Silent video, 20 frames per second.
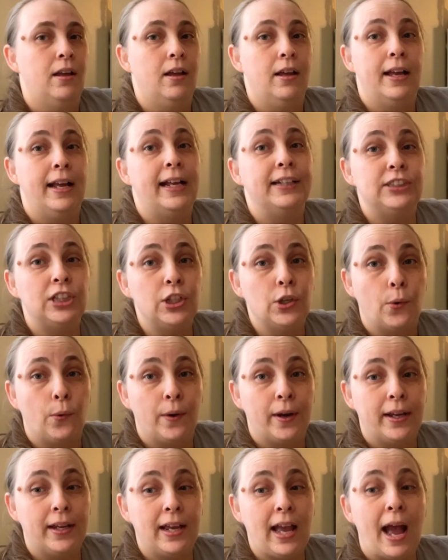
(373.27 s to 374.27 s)
it's
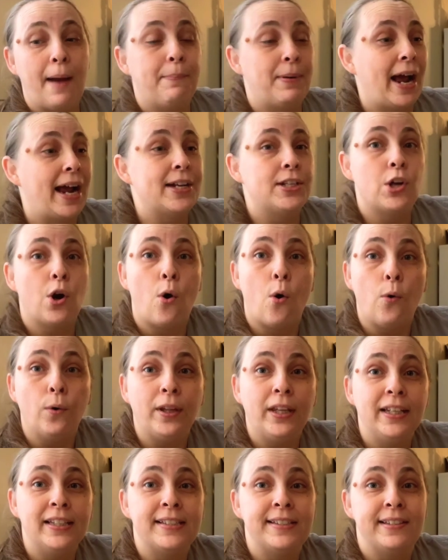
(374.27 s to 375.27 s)
annoying. But I
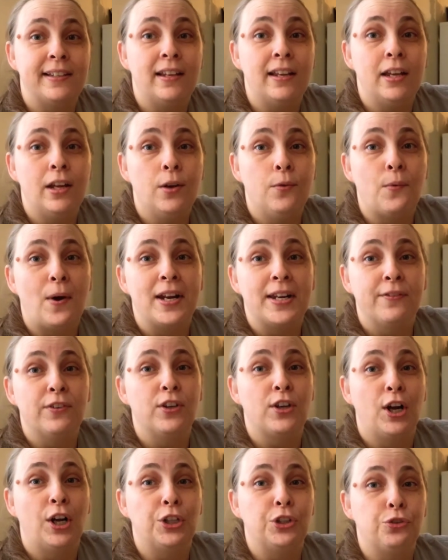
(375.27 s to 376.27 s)
totally see why different
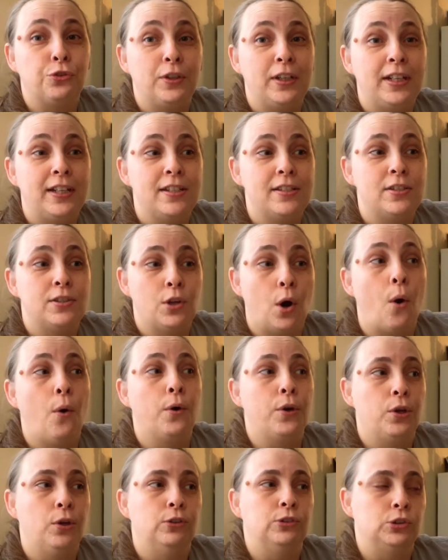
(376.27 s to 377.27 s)
countries
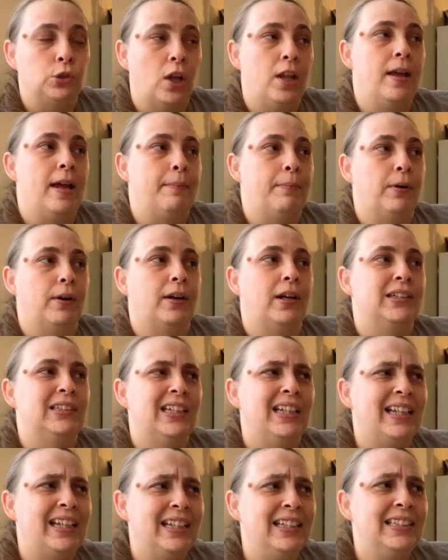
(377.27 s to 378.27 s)
don't use toilet paper, because
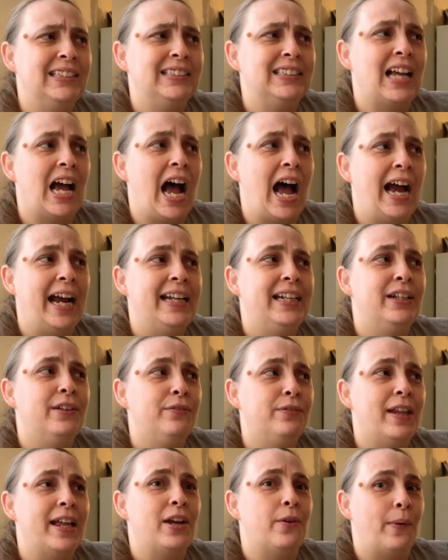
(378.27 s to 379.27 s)
it is kind of
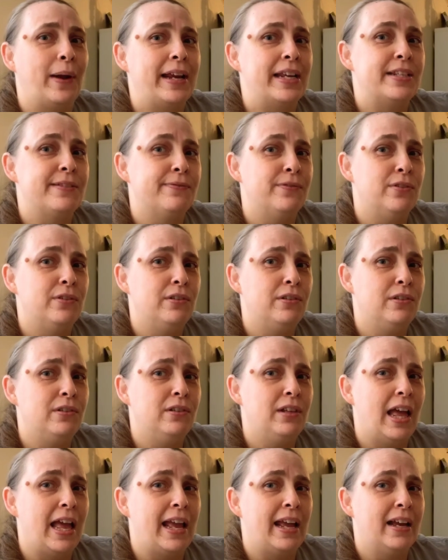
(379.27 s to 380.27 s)
like wasteful,
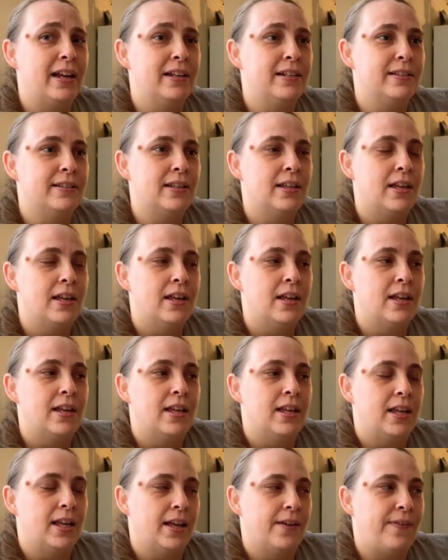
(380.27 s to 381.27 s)
and
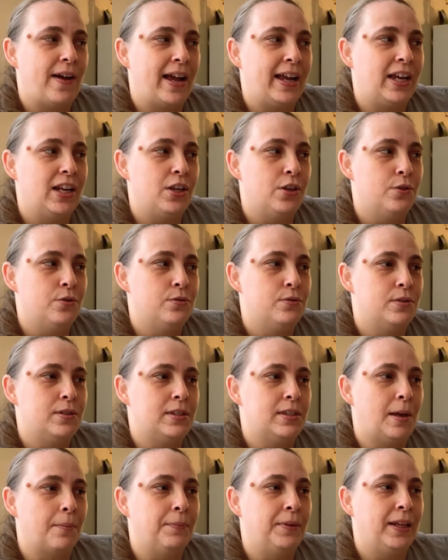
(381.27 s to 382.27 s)
if I can use
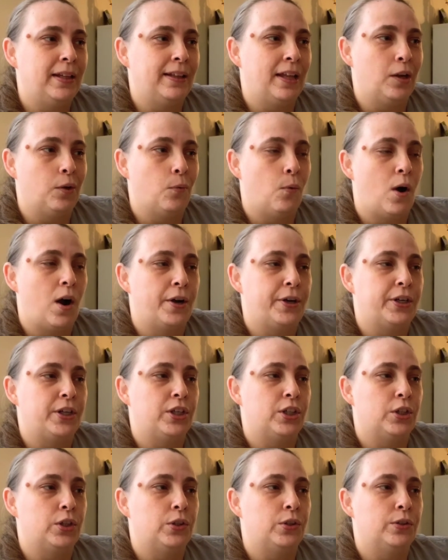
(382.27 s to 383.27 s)
something like
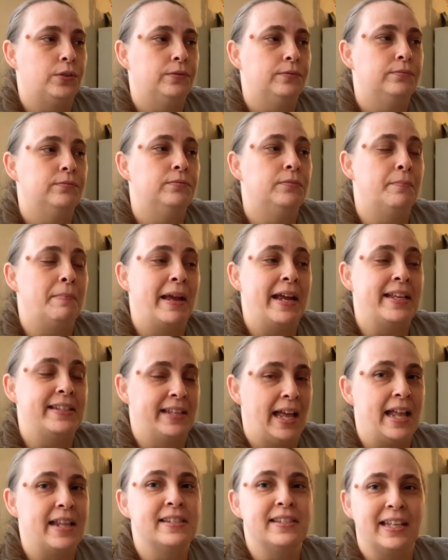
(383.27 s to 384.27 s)
water, makes
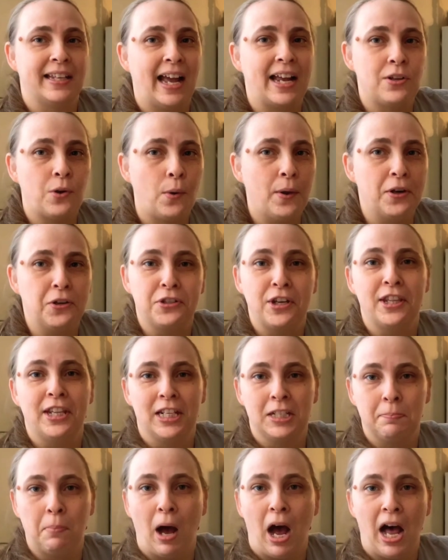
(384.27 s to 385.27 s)
sense. Like, I totally understand
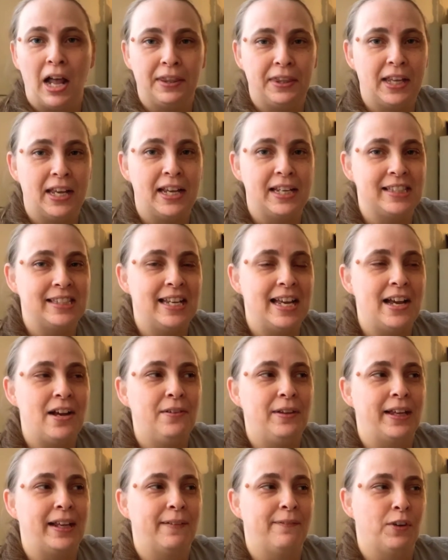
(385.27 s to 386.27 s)
this pot things now.
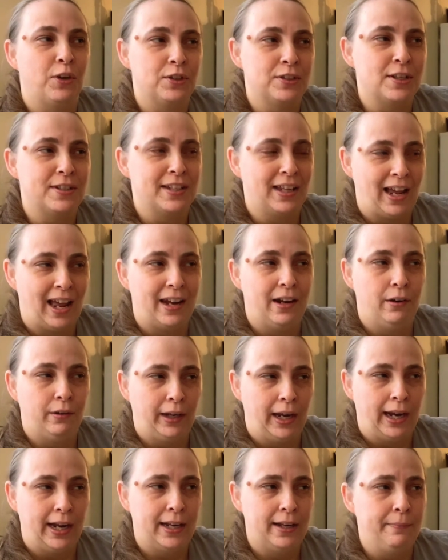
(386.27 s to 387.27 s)
Like, at first I was like, I don't
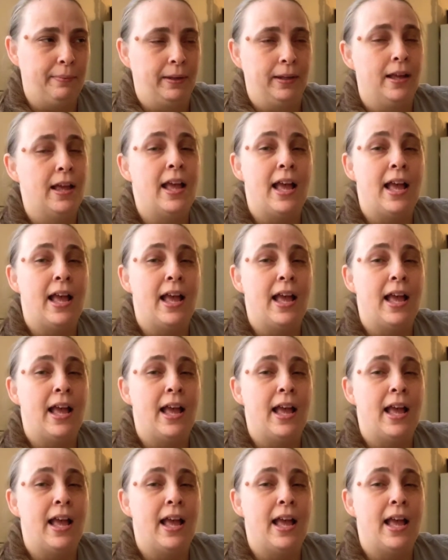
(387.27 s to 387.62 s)
get it, but